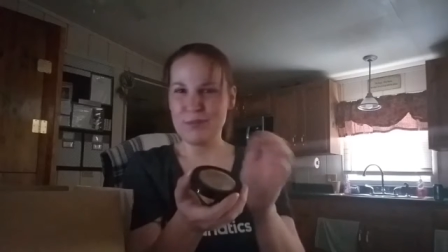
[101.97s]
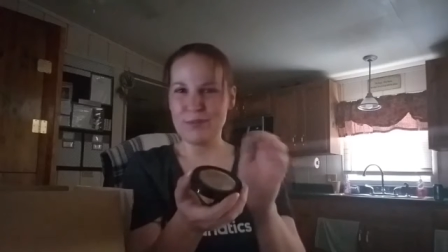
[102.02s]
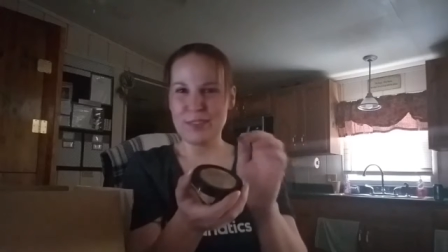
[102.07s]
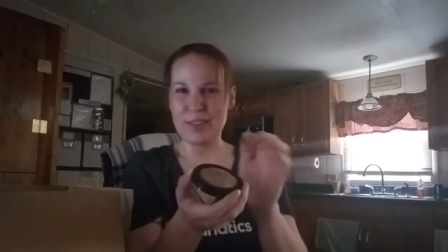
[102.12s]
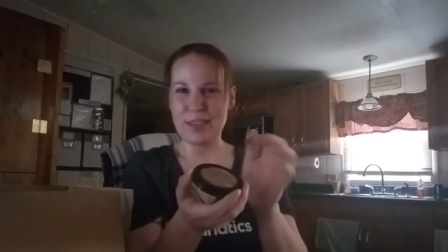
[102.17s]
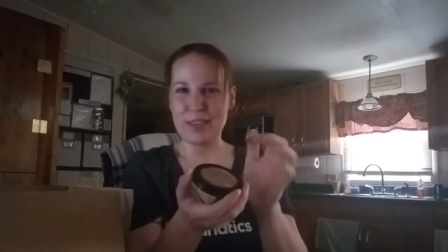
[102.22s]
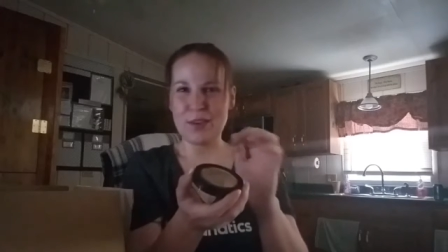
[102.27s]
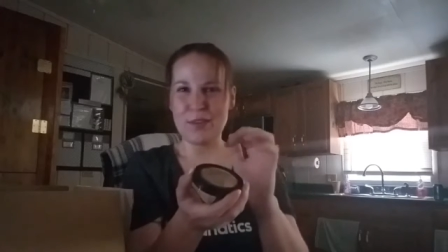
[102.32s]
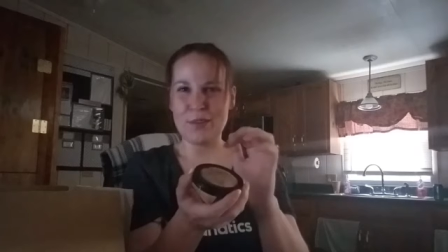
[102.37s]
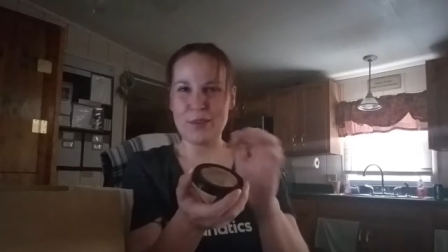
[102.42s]

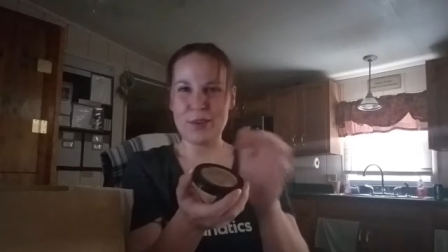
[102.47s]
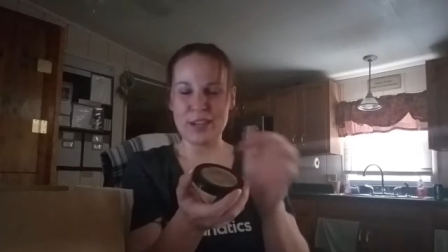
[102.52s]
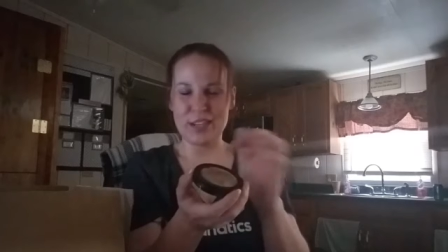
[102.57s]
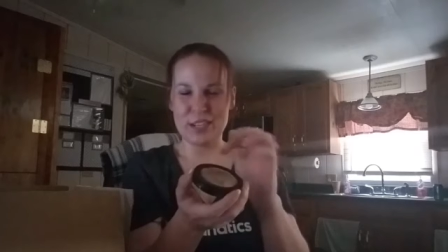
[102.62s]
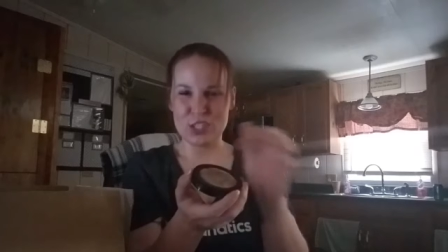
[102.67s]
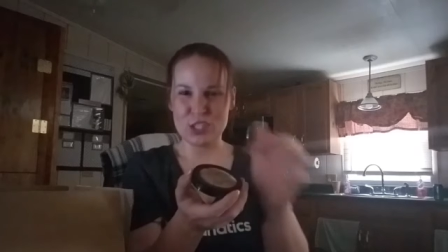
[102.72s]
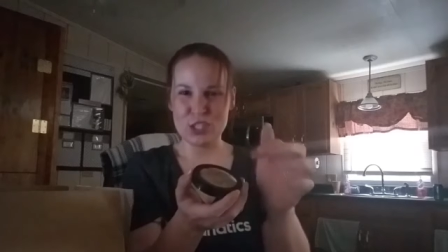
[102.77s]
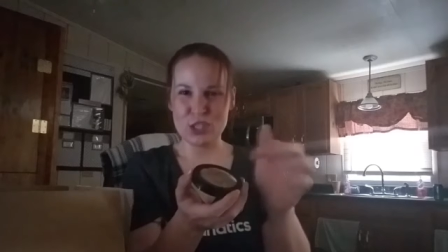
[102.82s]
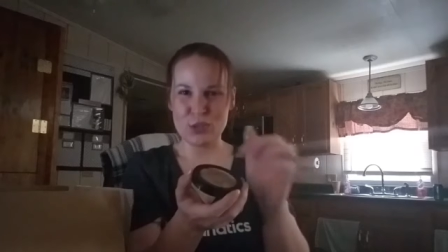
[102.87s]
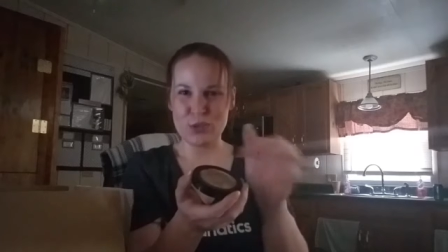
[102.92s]
they go in
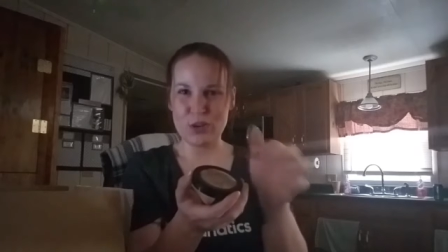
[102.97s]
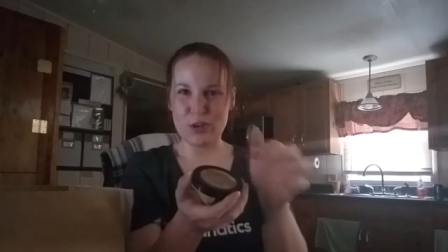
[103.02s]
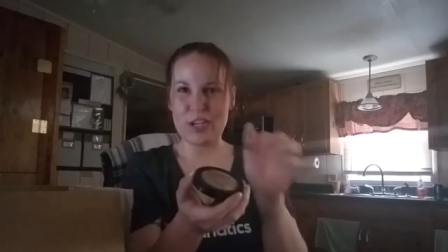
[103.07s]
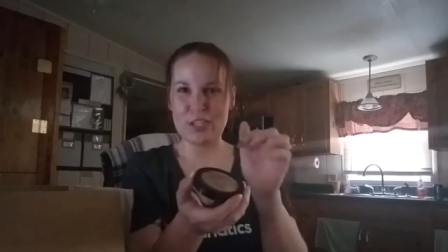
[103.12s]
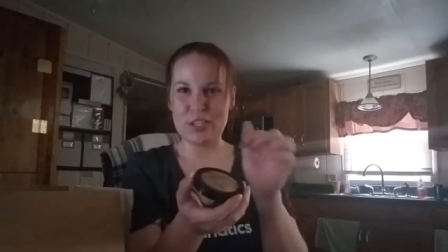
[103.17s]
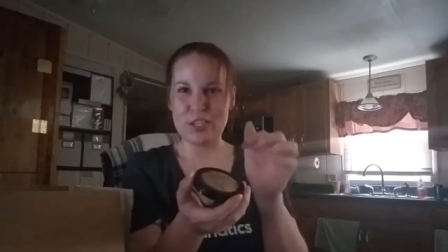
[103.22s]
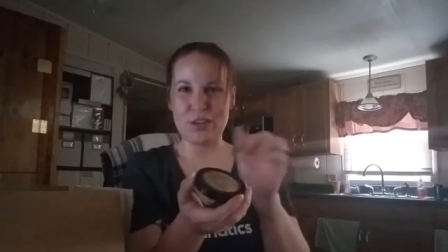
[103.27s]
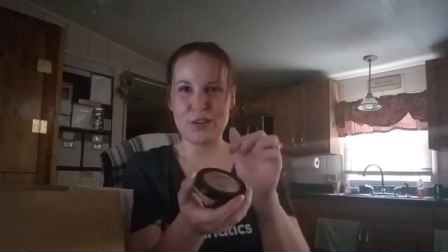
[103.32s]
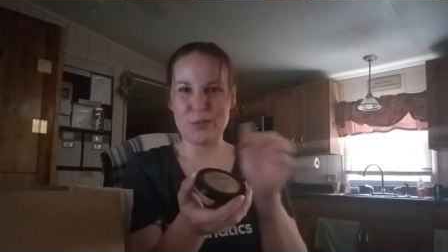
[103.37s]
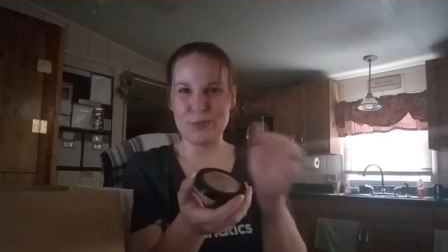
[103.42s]
and
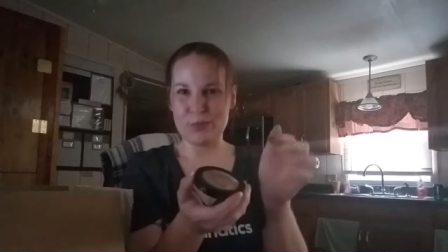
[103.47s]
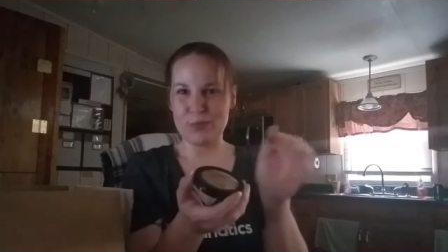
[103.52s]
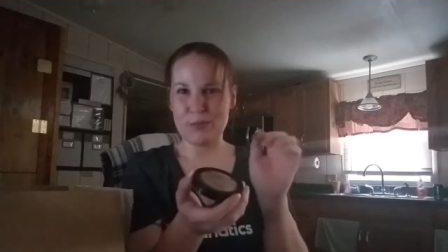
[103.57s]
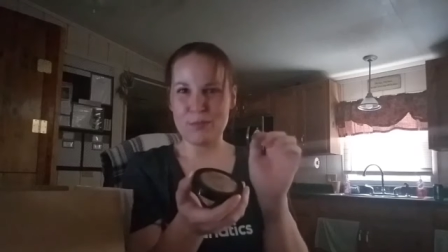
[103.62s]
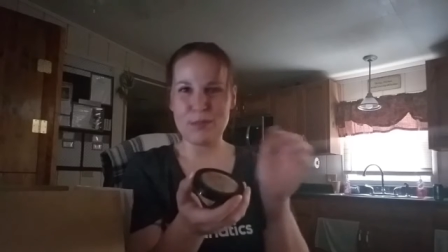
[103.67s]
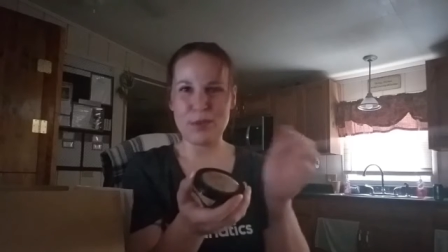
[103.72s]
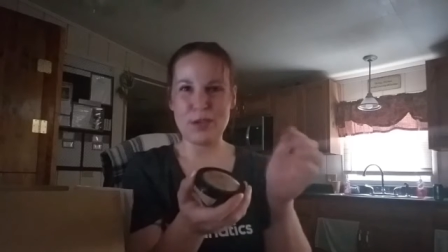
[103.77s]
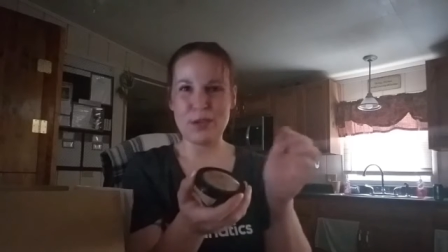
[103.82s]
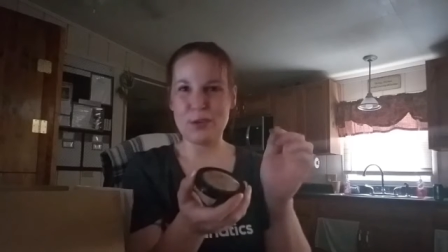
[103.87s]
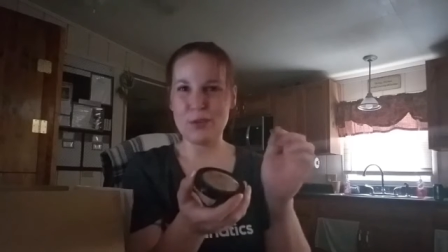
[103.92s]
scratch out the
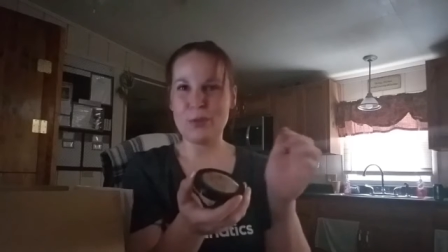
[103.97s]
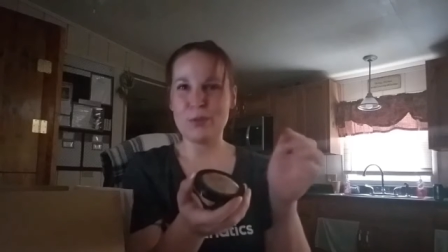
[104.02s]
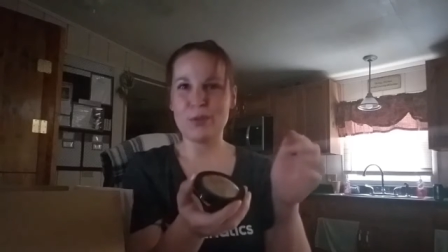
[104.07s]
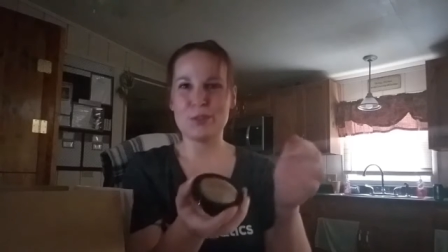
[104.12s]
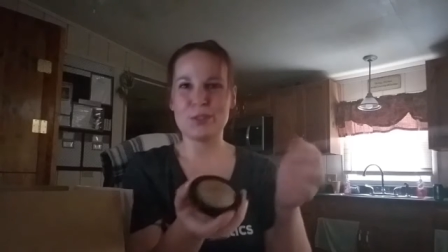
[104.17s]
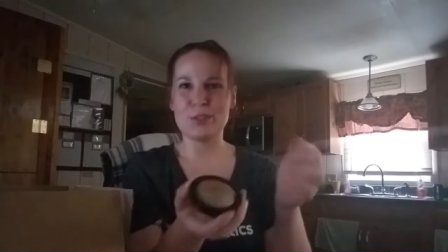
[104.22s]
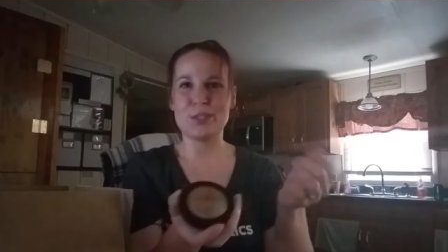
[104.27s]
middle or